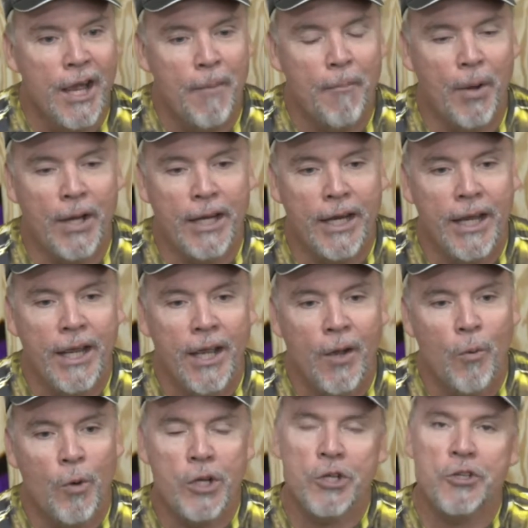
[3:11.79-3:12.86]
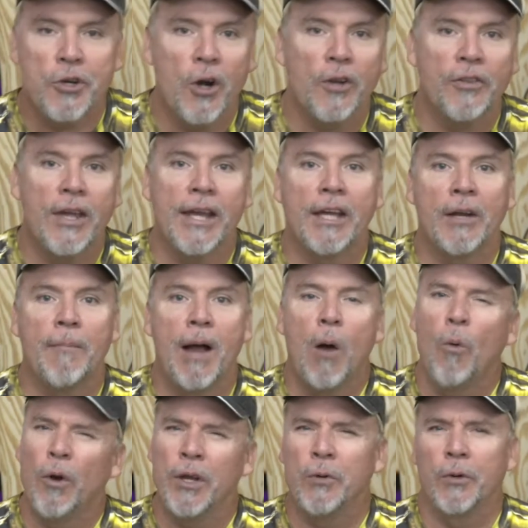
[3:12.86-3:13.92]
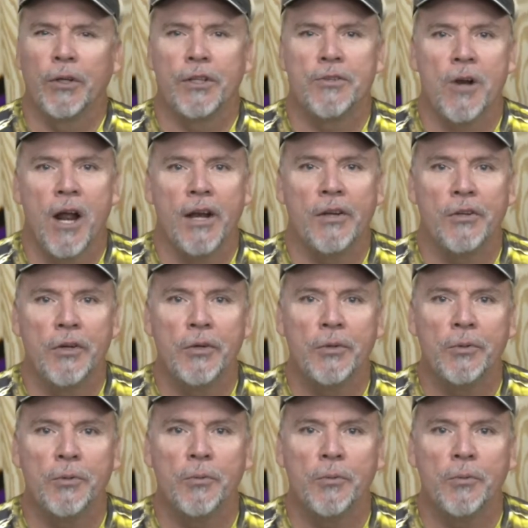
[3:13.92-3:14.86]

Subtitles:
But when you start thinking about what are you really trying to do